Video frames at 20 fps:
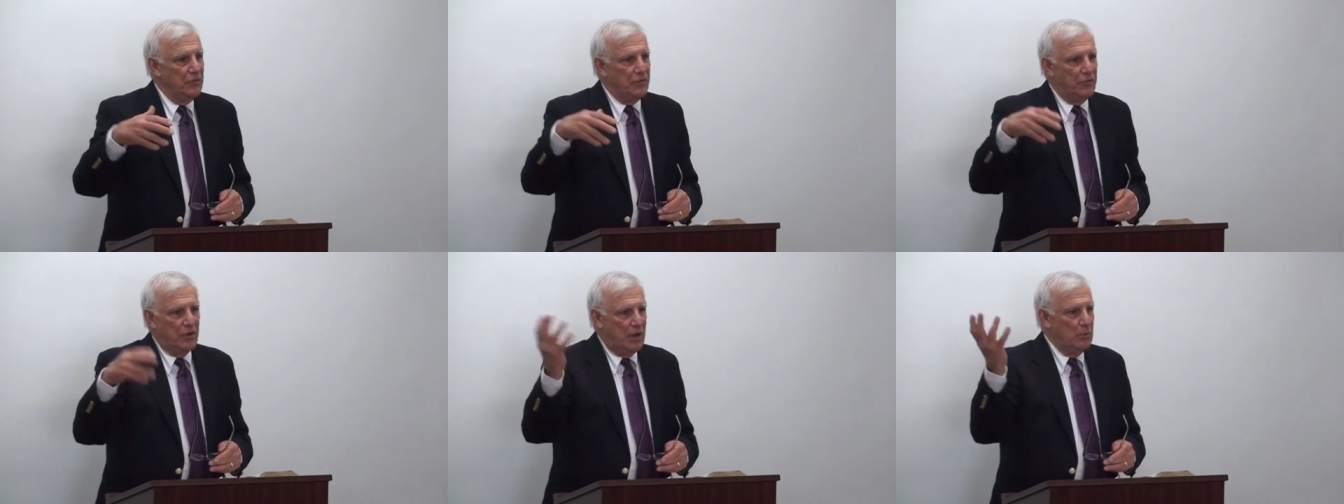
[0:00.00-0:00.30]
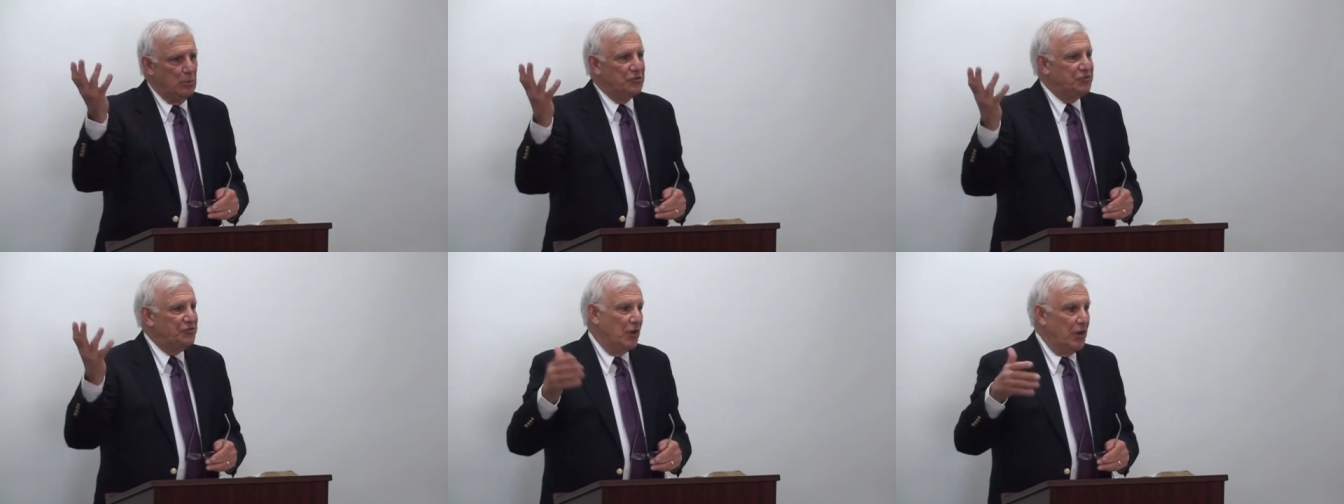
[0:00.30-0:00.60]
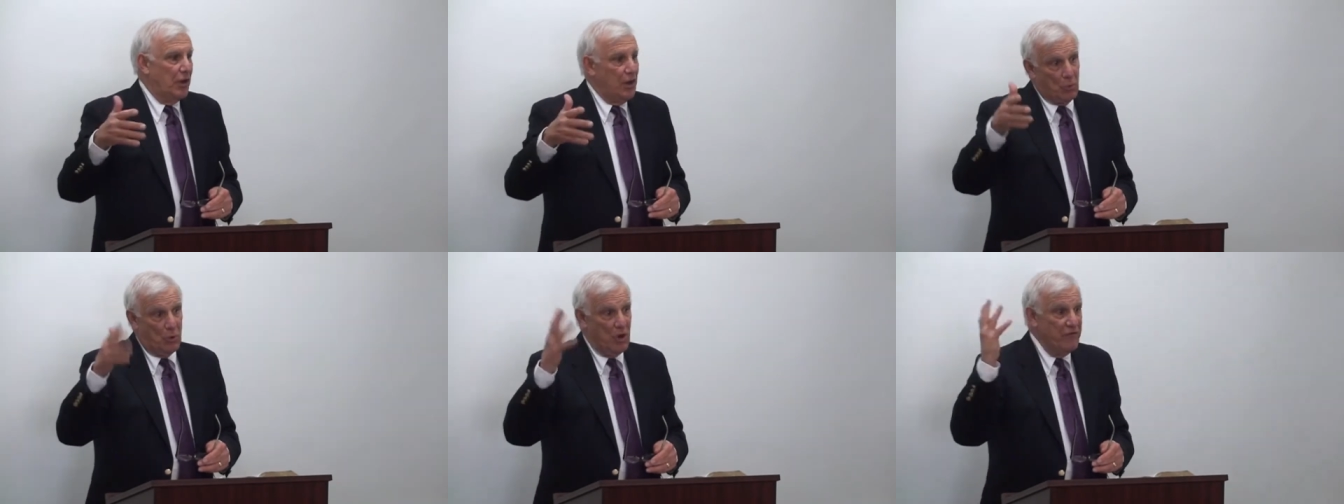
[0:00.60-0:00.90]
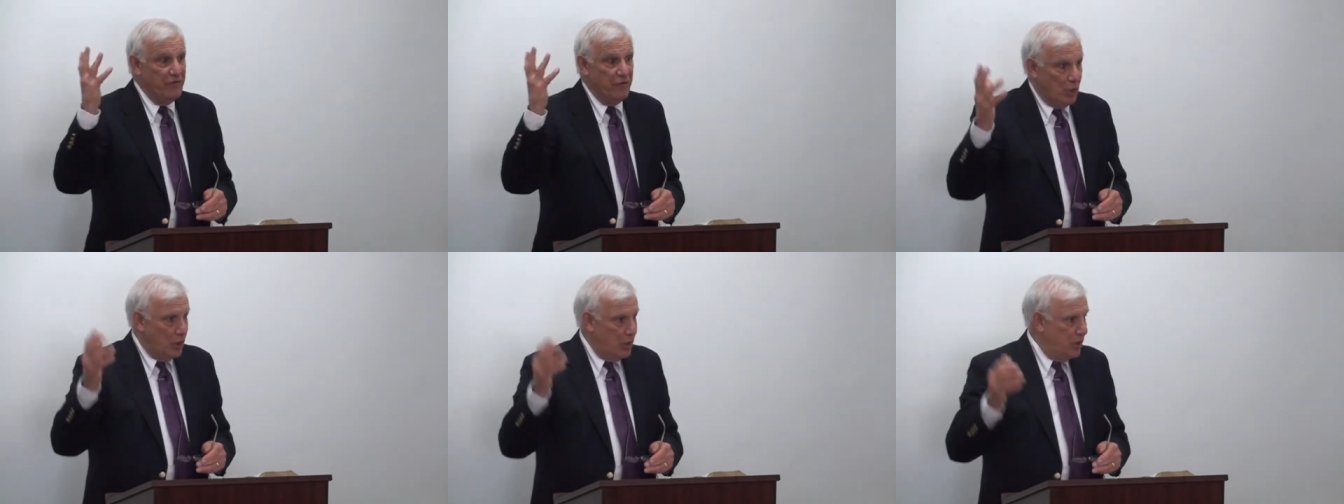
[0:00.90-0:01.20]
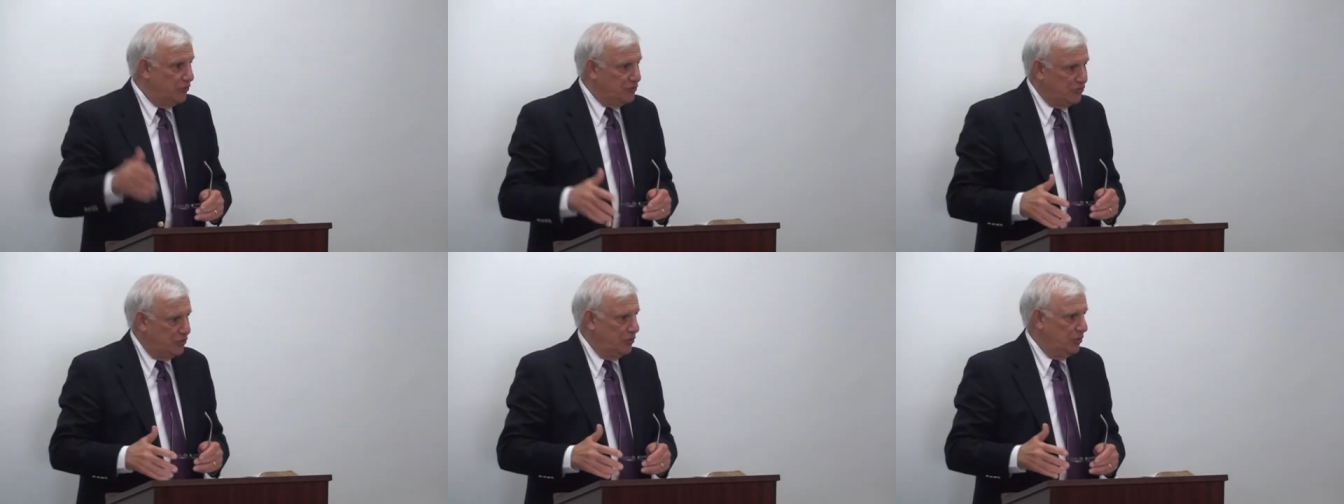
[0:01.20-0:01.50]
they would say
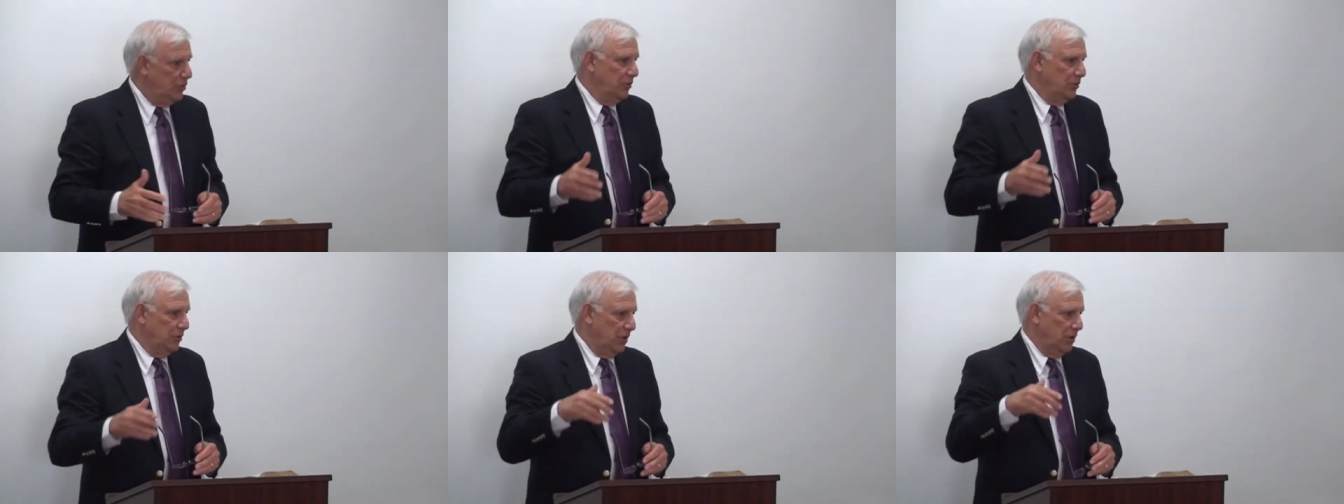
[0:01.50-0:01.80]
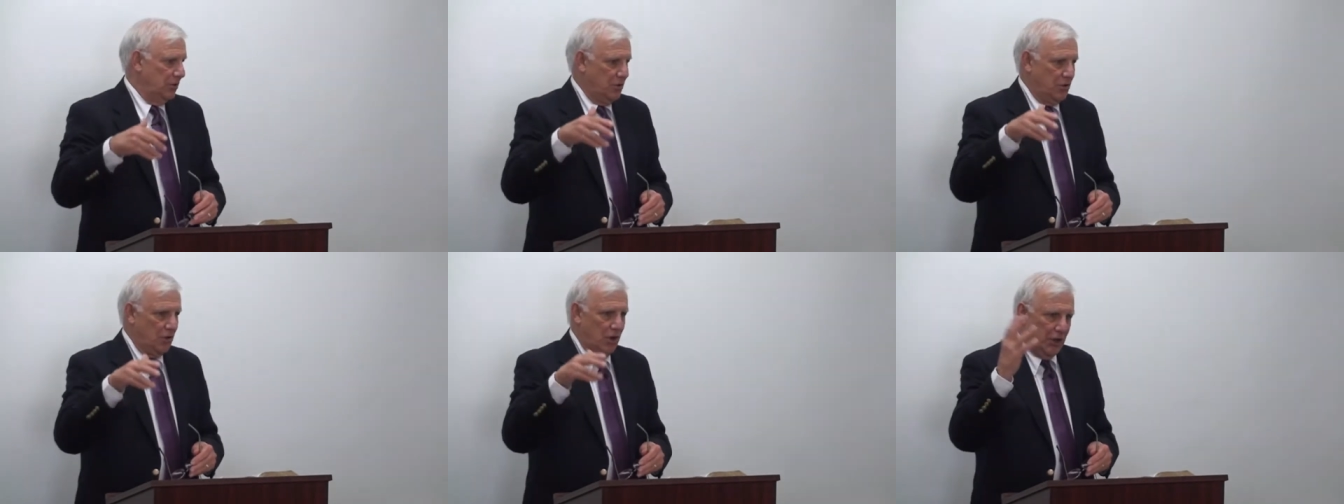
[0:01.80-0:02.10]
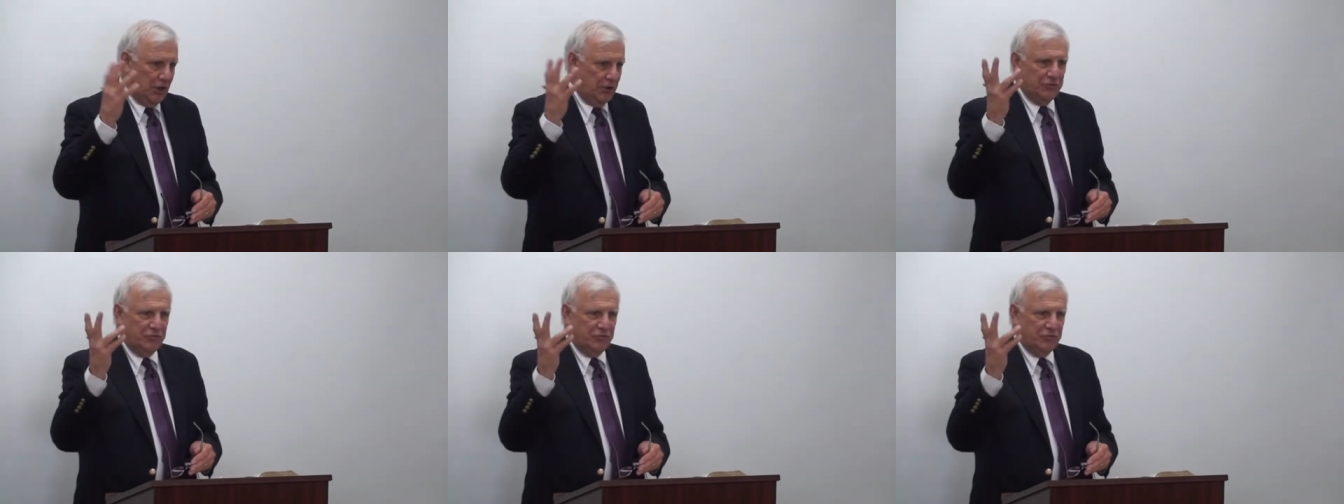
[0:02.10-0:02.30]
revelation, and God